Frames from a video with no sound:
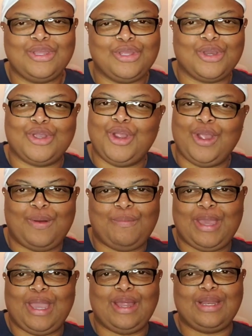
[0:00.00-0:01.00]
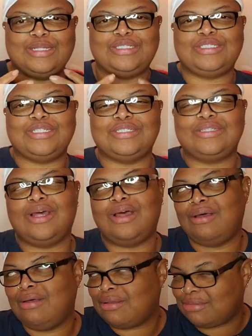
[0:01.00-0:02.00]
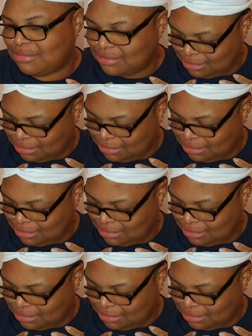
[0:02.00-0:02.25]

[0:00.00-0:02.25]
your girl, man, it's just, oh.